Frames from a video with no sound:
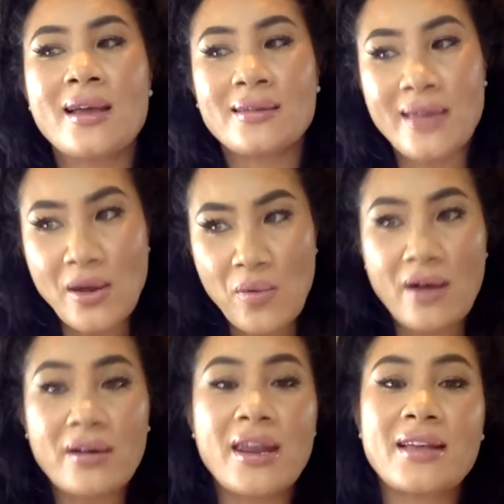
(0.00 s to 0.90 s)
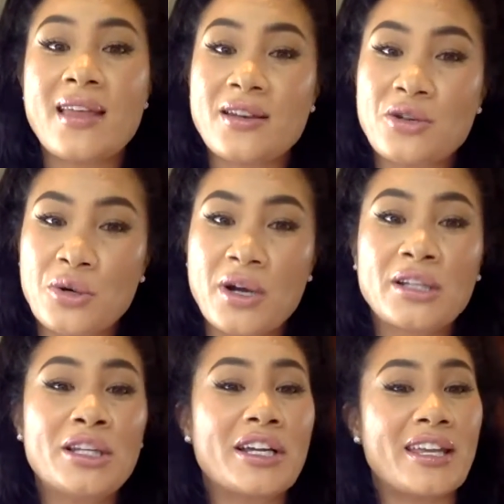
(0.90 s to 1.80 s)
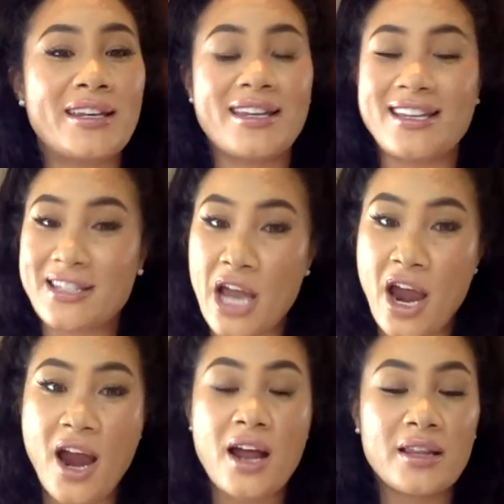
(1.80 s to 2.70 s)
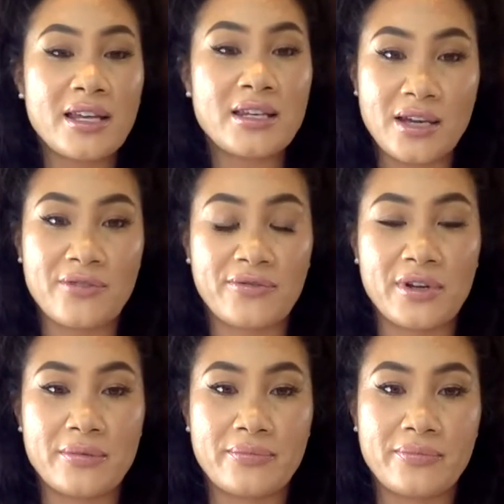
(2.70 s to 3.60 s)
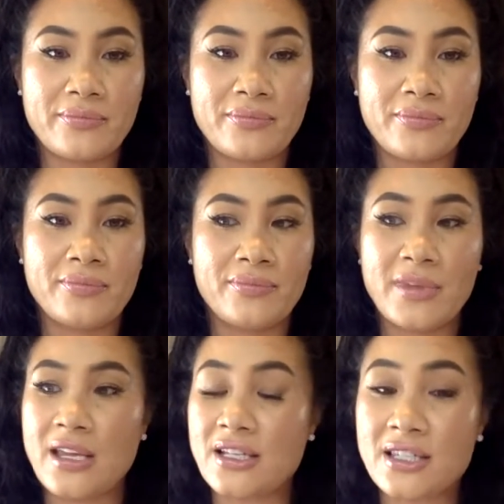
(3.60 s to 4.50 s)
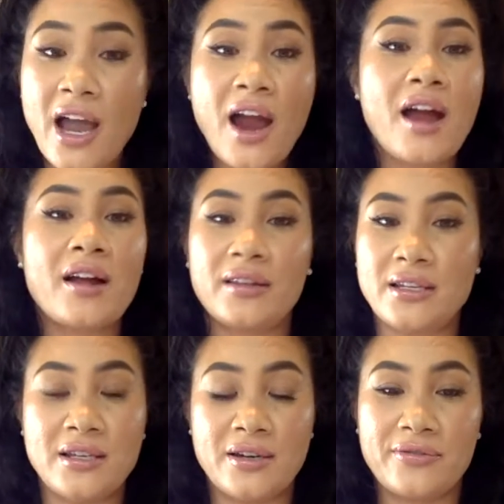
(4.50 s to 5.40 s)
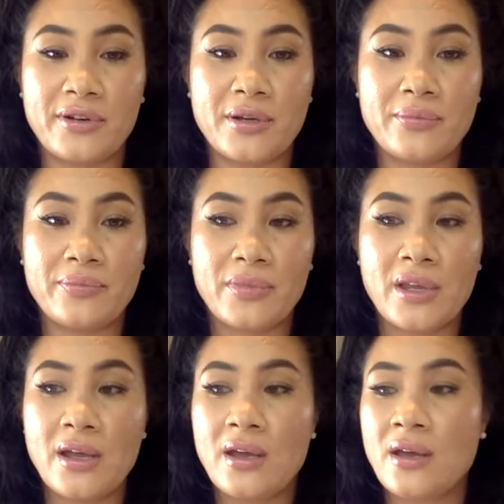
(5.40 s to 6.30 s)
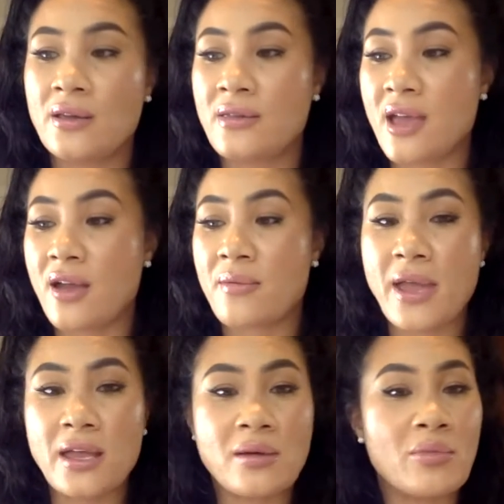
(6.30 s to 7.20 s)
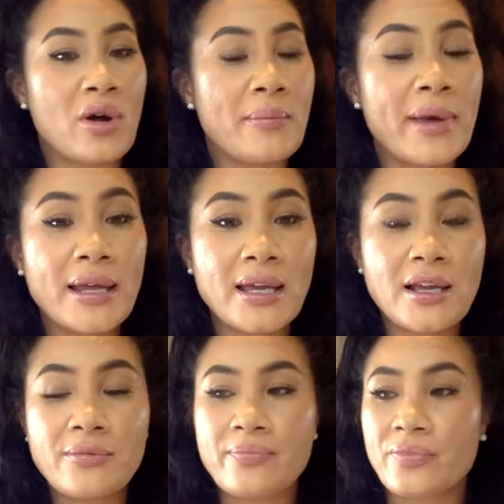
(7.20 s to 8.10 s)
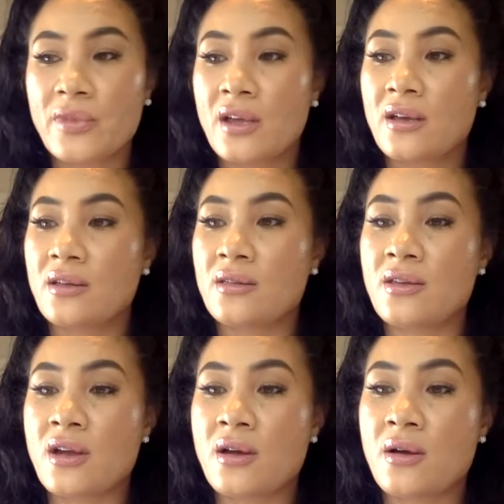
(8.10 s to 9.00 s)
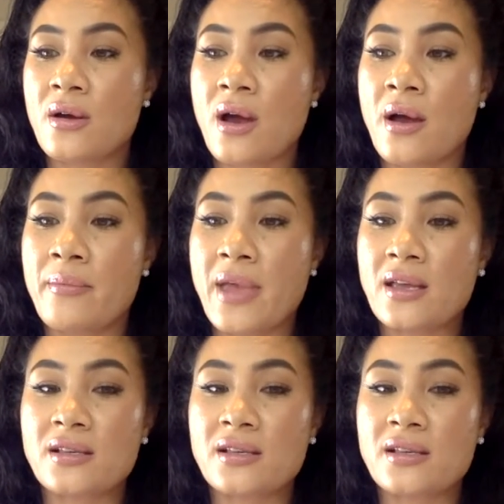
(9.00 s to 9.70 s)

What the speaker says: they walking at that door looking entirely different. Entirely different. They're making more money. They're making